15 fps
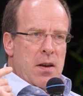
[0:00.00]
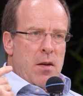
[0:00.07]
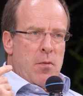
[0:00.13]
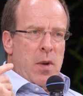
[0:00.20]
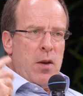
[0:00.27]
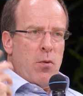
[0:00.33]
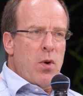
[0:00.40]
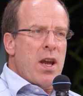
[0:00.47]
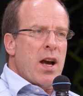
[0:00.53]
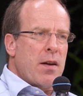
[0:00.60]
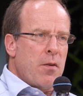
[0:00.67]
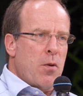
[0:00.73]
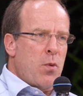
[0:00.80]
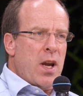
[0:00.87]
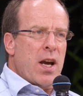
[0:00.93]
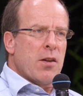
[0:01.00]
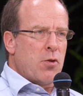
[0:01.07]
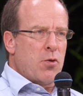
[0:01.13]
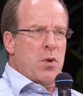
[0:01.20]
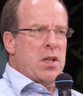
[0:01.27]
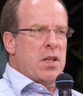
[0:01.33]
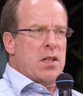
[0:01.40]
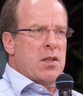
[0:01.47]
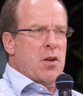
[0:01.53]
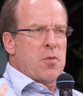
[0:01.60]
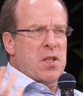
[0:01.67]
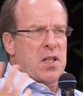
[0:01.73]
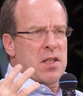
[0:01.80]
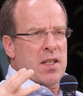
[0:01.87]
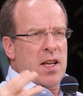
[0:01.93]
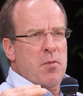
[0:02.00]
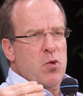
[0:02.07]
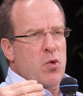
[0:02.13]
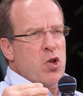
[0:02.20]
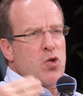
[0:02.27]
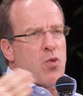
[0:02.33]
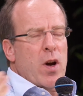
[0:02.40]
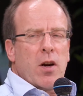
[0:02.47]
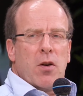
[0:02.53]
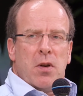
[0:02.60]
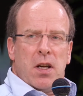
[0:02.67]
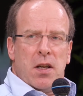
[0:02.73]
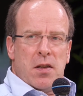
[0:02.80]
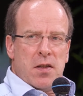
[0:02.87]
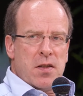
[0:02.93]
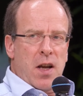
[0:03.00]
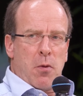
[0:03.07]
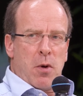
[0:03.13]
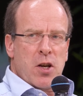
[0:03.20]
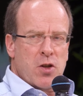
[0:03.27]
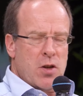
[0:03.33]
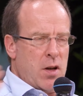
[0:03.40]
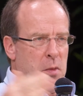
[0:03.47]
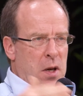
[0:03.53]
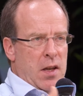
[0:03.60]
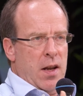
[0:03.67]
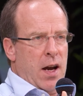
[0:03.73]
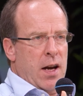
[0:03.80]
I mean, we had already some systems which were going in this direction. I mean,